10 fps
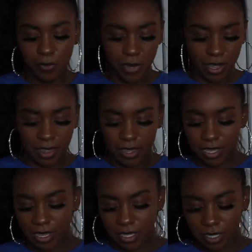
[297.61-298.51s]
But
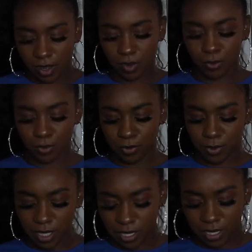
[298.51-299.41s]

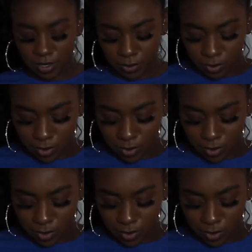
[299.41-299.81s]
this is